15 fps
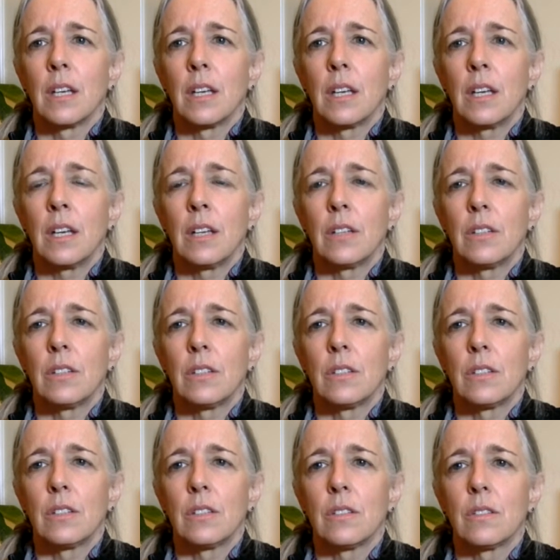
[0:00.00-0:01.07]

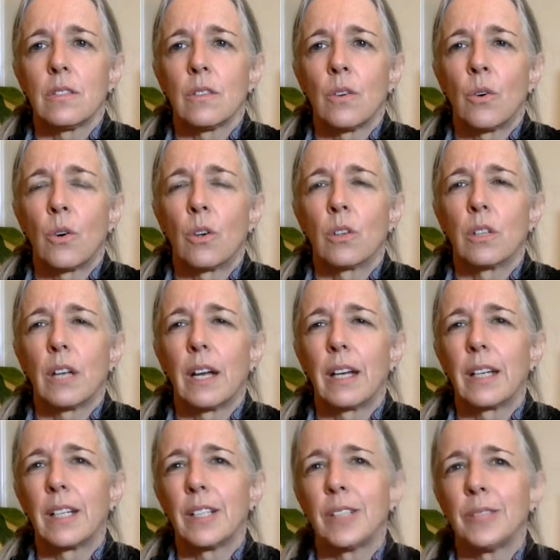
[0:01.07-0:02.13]
it's or
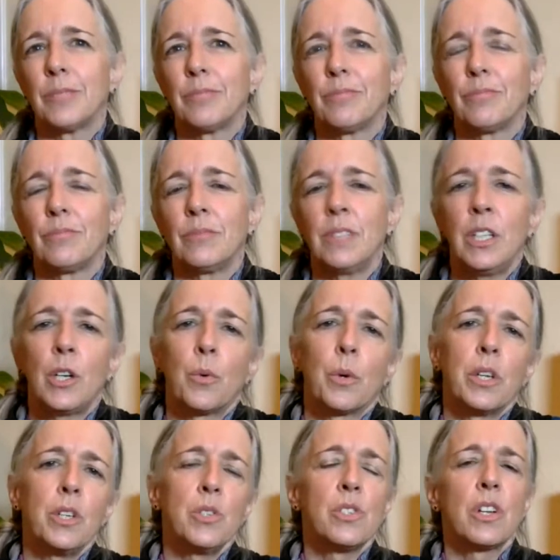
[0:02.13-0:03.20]
like, we're
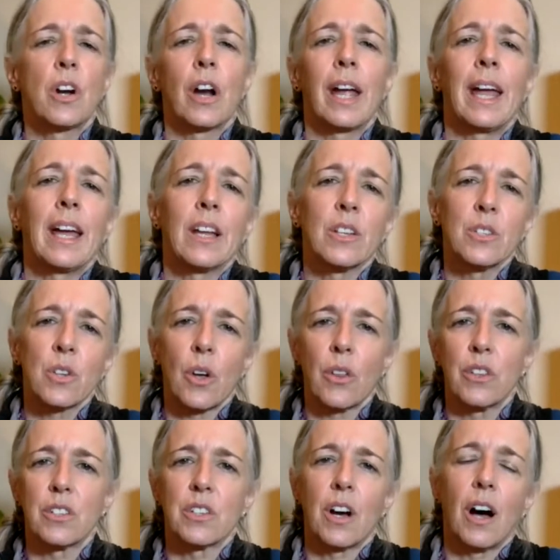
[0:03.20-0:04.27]
using our hands all
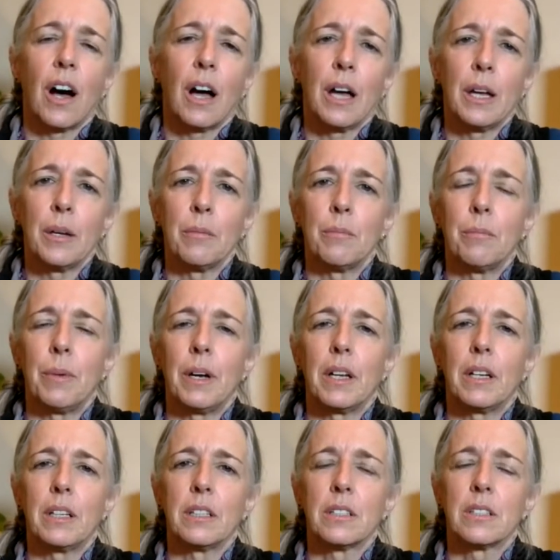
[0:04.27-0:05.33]
the time,
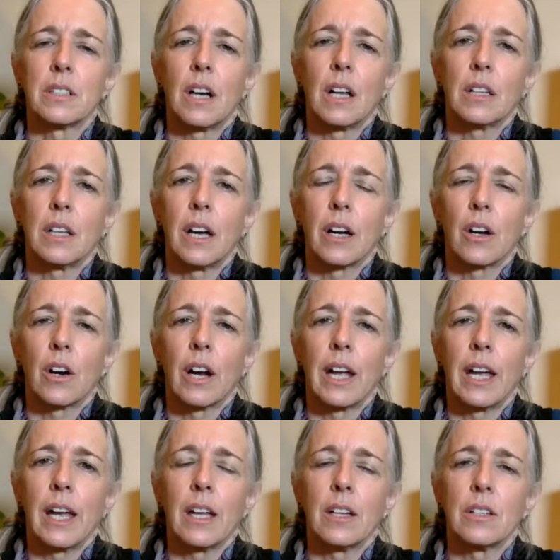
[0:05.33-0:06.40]
but it's not like our
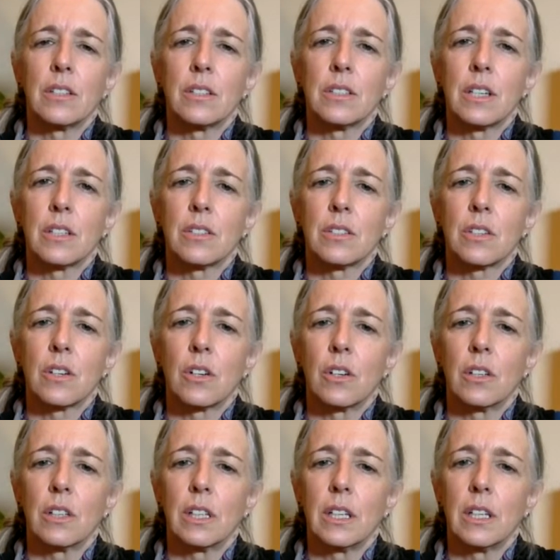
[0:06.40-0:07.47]
hand is
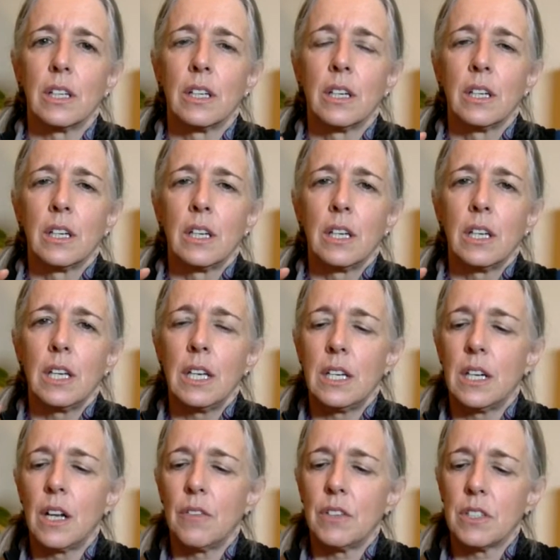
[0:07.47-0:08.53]
necessarily in
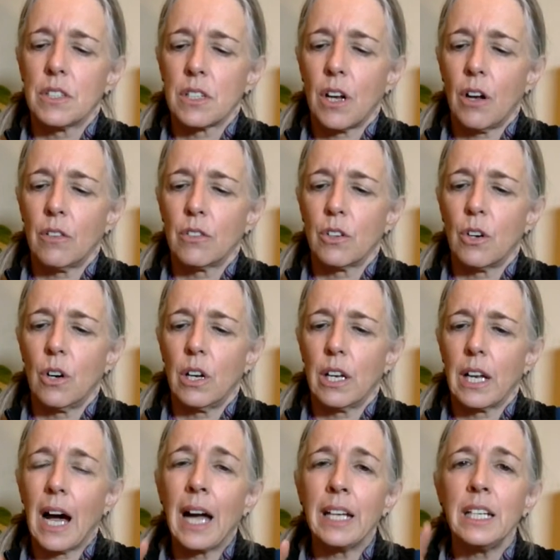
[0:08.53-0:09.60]
and of itself going,
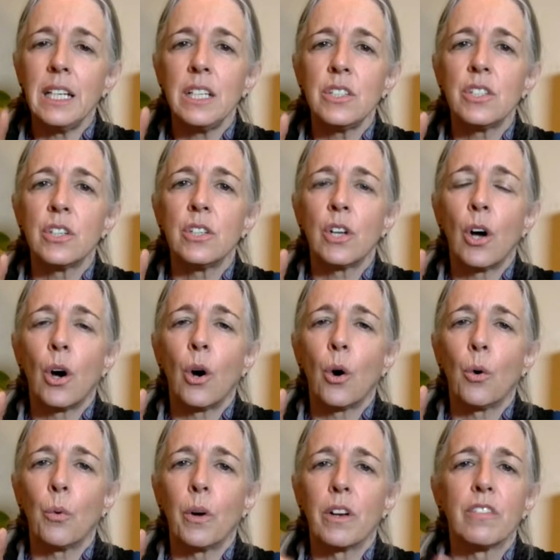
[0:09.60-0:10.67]
I need to know
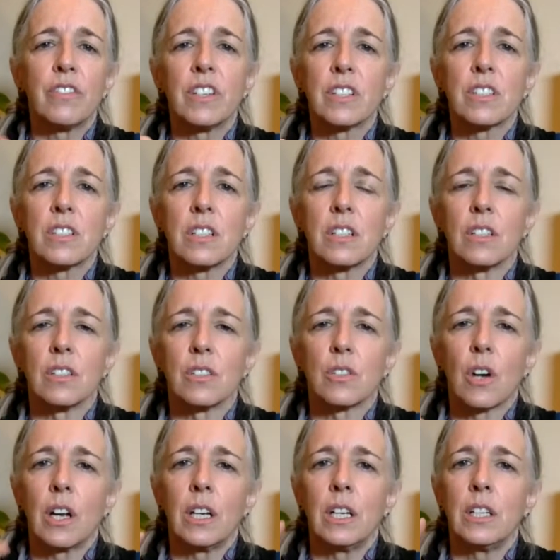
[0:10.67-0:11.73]
what a fist is,
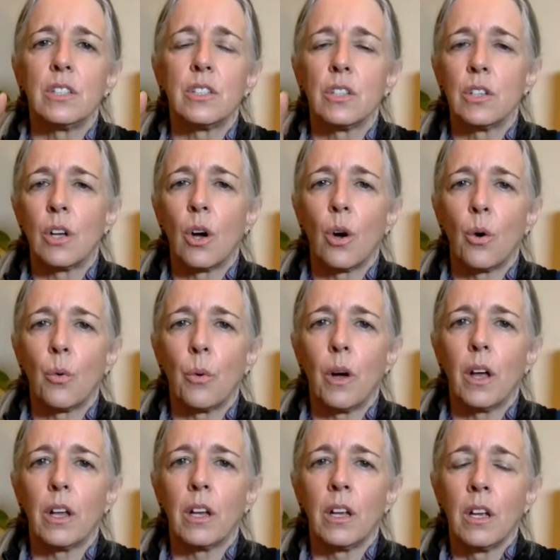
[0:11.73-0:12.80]
or I need to know
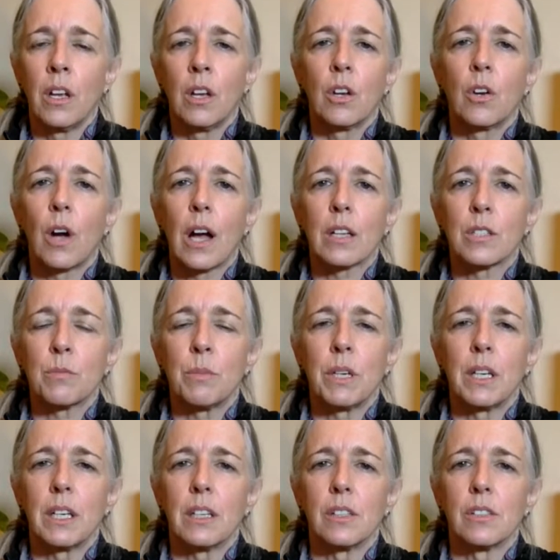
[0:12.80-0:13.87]
what
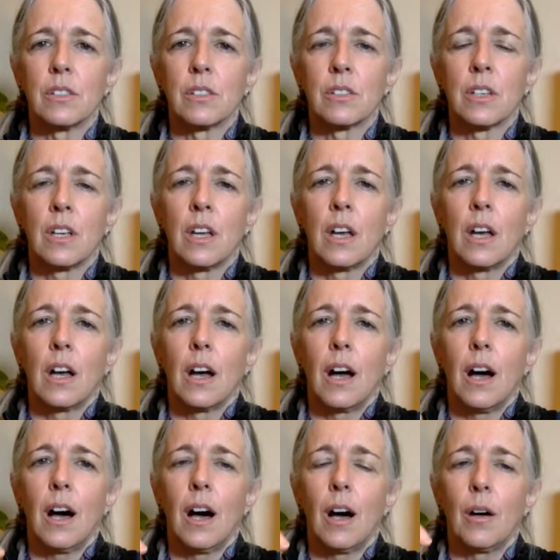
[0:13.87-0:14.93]
grasping is.
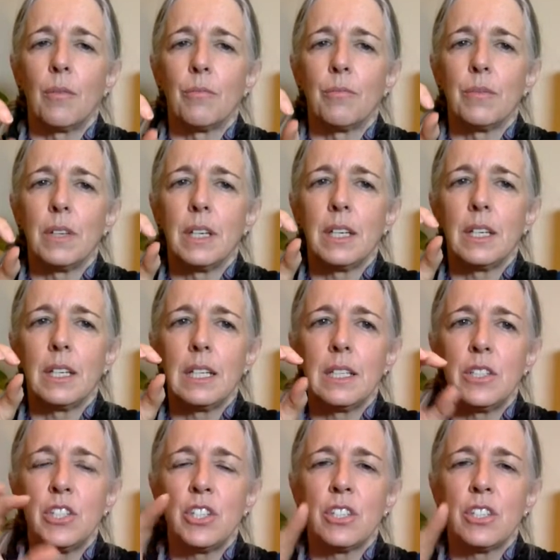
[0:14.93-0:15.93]
It's